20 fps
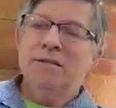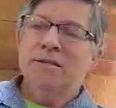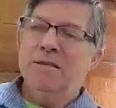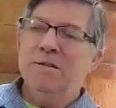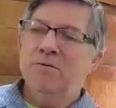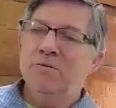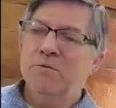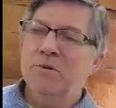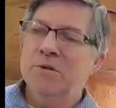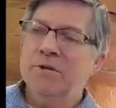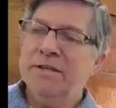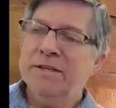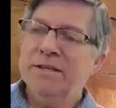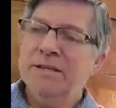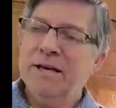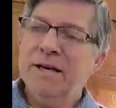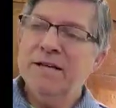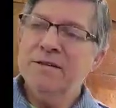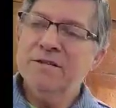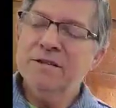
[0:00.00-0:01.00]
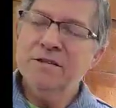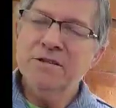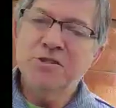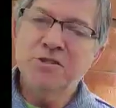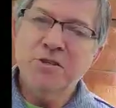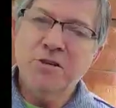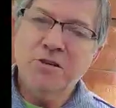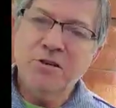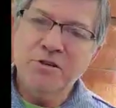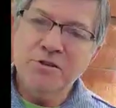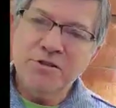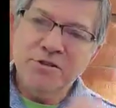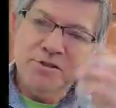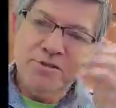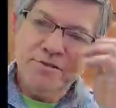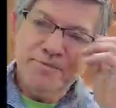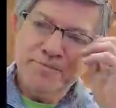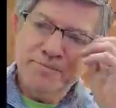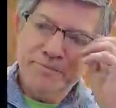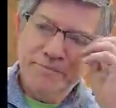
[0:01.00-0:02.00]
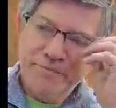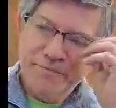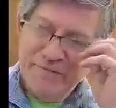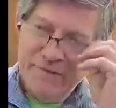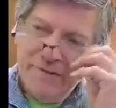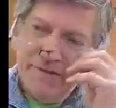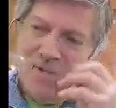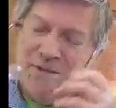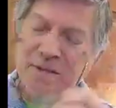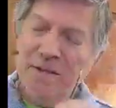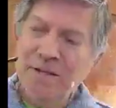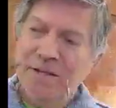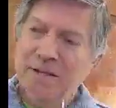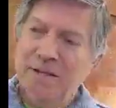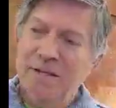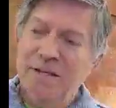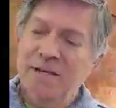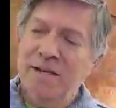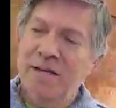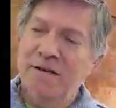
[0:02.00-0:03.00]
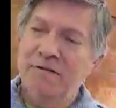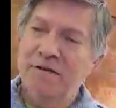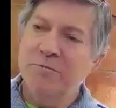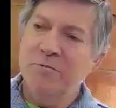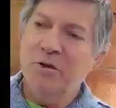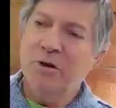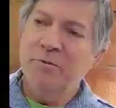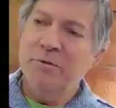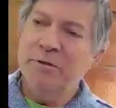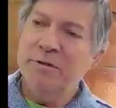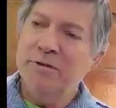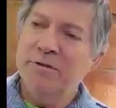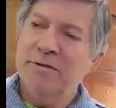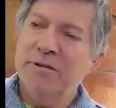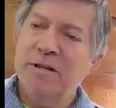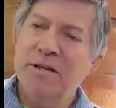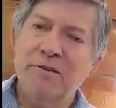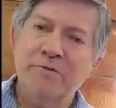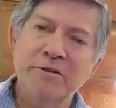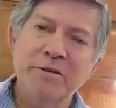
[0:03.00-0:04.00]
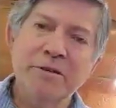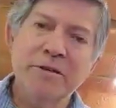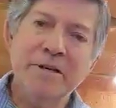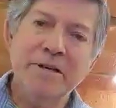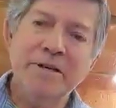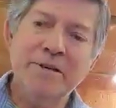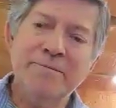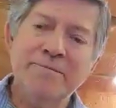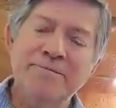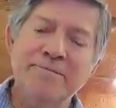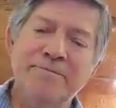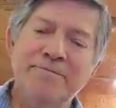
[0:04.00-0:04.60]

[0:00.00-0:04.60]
Really, God's in charge every moment, every day.